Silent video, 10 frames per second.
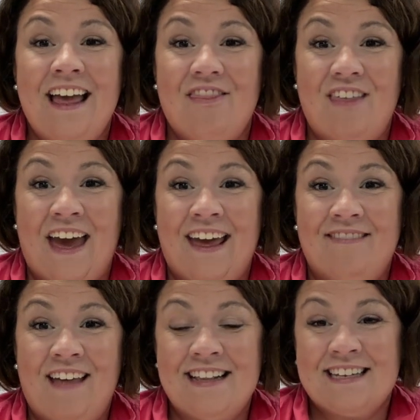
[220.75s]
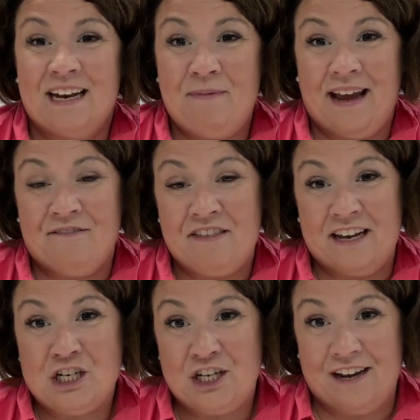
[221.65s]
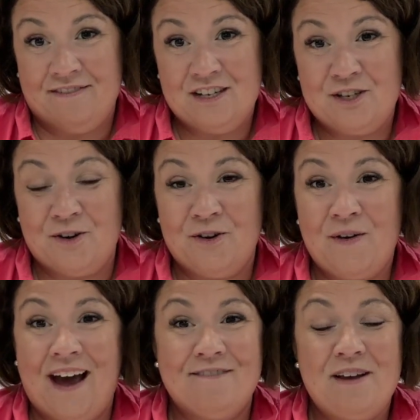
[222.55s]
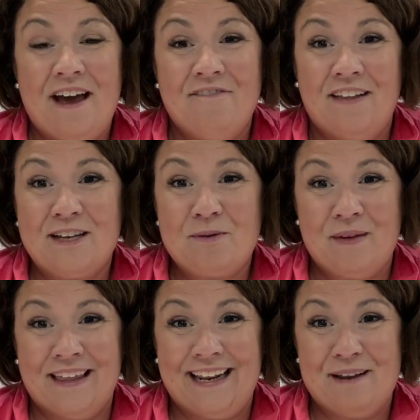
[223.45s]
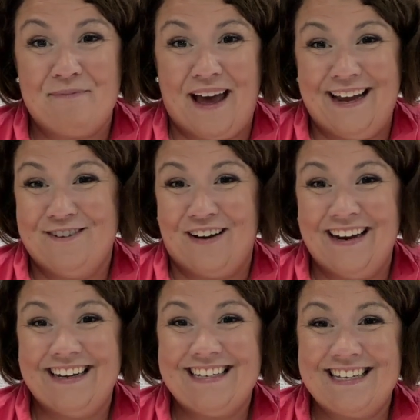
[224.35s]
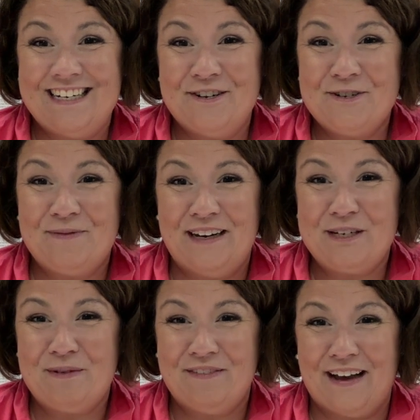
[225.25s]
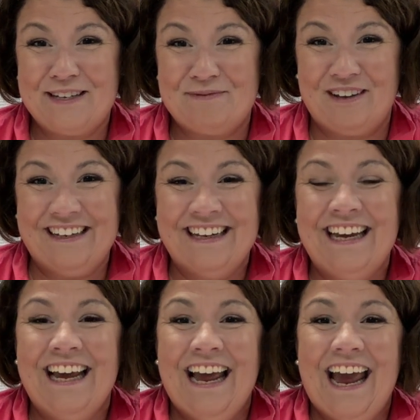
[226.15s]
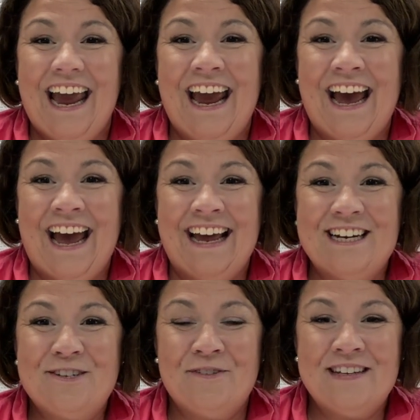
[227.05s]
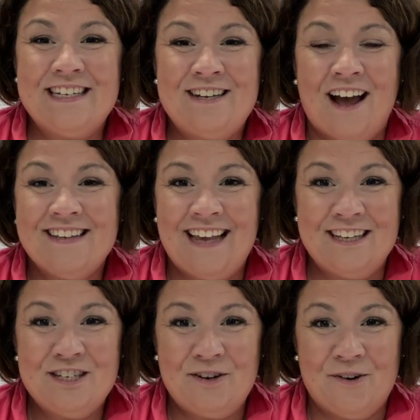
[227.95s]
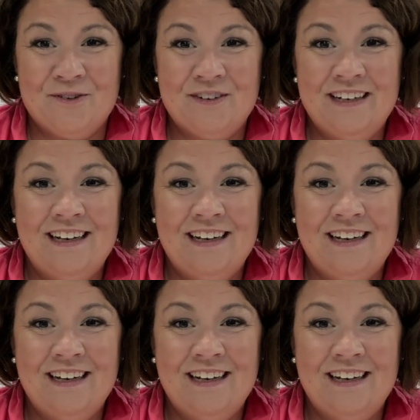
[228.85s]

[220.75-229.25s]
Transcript: then that's going to make everything shift. So you have to have flexibility in mind, right? Because as teachers, we need to be flexible. And so this is not set in stone,